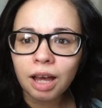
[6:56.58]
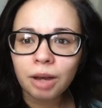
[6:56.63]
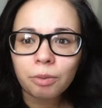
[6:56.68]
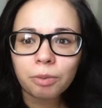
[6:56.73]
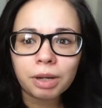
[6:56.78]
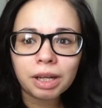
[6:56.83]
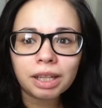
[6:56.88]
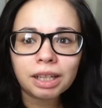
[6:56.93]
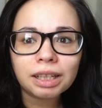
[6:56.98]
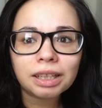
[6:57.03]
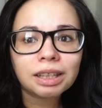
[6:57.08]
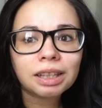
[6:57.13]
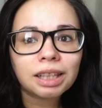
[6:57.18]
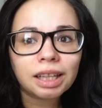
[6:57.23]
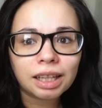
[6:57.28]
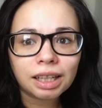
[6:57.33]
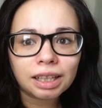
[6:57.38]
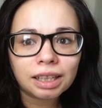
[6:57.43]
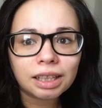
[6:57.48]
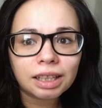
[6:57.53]
waited
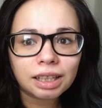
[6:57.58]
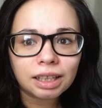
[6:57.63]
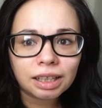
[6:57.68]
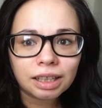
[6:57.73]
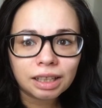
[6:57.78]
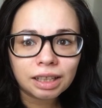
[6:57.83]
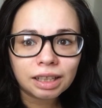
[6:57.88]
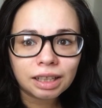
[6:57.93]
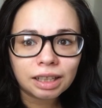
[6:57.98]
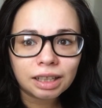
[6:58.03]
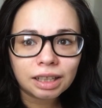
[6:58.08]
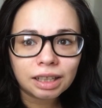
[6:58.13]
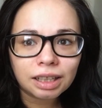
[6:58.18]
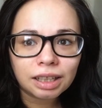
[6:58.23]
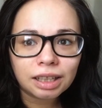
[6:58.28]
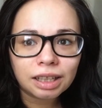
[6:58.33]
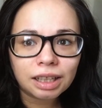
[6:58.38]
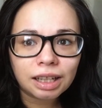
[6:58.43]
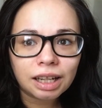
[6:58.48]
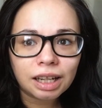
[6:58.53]
like
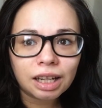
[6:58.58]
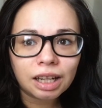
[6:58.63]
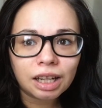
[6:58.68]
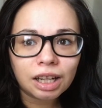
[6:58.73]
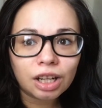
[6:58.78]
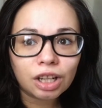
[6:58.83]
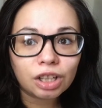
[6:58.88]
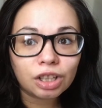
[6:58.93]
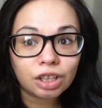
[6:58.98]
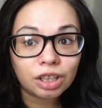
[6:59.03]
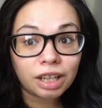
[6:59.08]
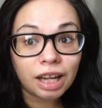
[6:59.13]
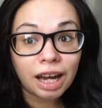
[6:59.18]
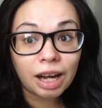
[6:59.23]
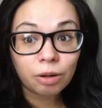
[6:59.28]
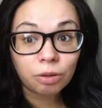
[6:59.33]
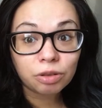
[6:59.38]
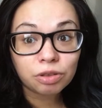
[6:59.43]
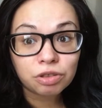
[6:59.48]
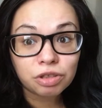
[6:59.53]
a good
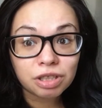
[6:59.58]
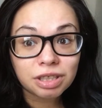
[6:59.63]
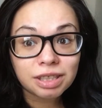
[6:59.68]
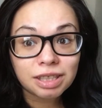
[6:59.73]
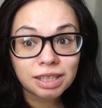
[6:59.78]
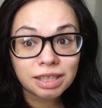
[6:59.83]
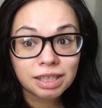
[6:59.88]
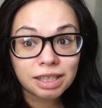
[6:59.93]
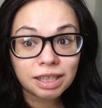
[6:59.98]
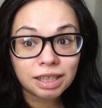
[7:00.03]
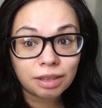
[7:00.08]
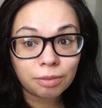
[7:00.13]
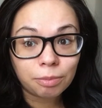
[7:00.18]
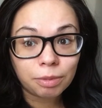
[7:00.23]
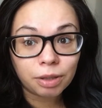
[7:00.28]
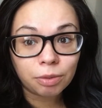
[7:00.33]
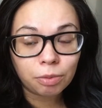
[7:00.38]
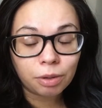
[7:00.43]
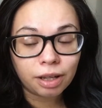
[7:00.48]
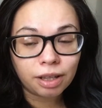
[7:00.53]
hour just to see the
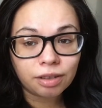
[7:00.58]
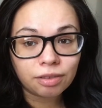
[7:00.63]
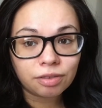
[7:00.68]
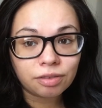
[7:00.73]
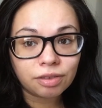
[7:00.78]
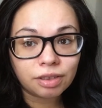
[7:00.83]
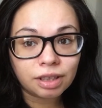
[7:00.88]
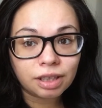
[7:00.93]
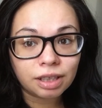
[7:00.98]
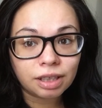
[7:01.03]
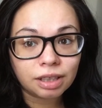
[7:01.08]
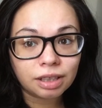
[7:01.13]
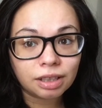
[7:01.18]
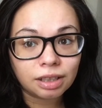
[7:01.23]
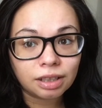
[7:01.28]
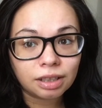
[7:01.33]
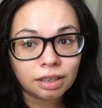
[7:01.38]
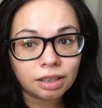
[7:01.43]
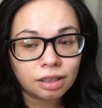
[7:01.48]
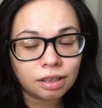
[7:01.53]
midwife,
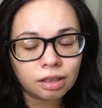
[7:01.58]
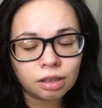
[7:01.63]
and